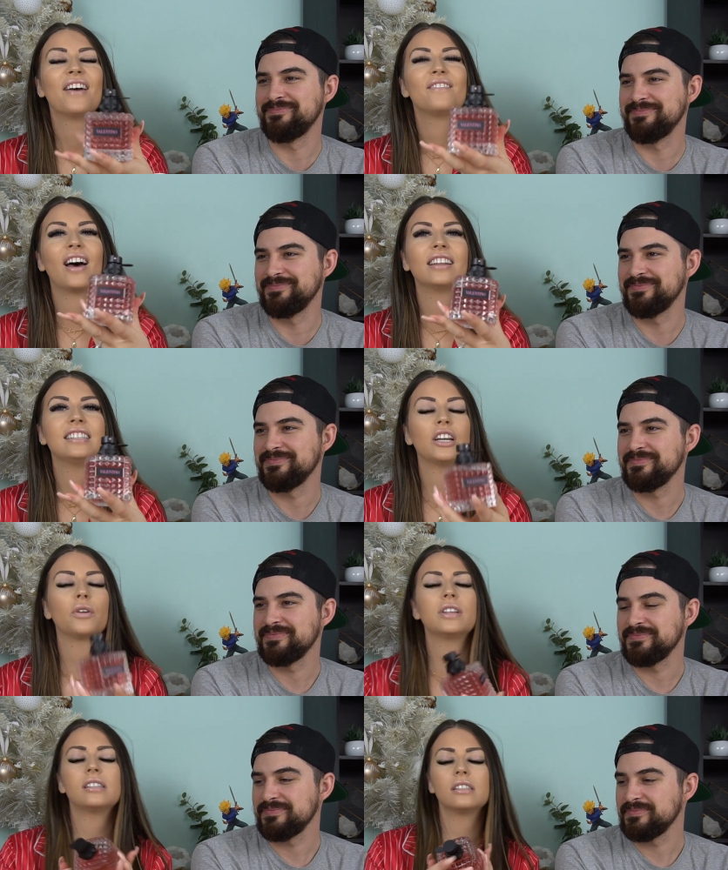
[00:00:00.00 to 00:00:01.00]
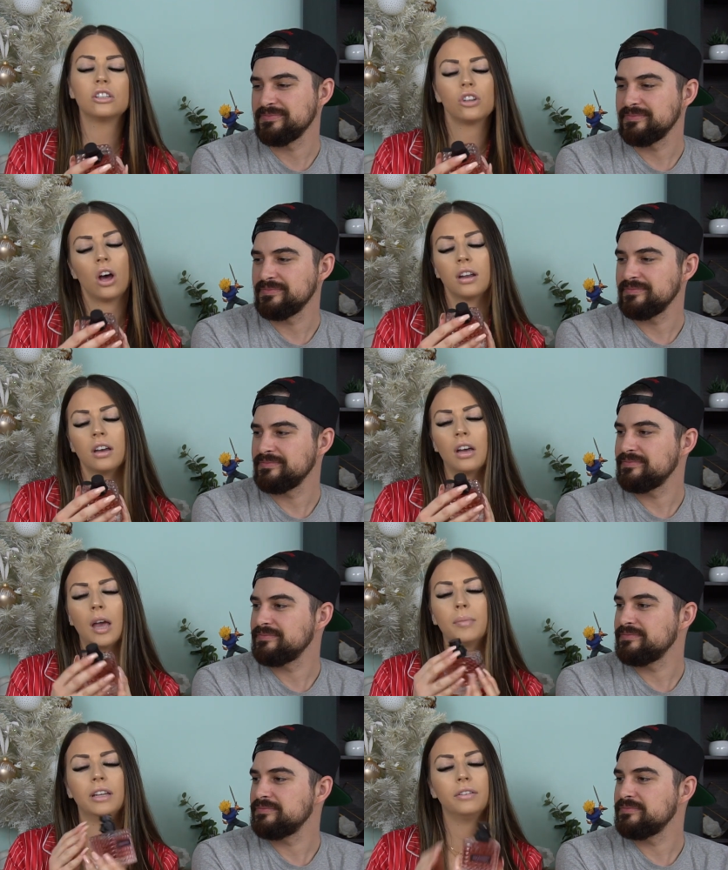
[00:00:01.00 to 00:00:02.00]
Speaker 1: Valentino, this is the Donna,
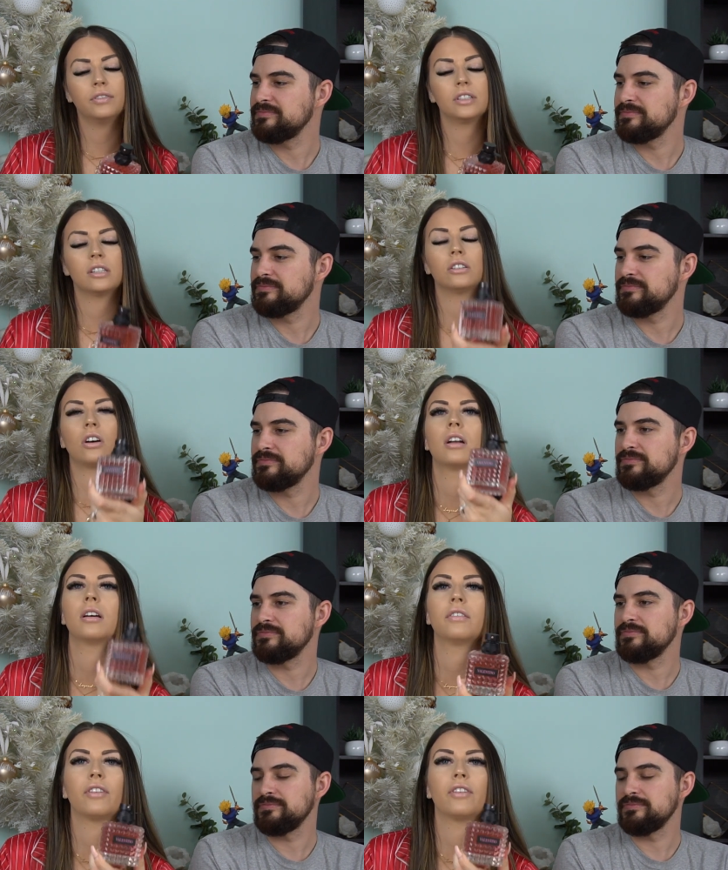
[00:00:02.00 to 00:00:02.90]
I believe. It's the Donna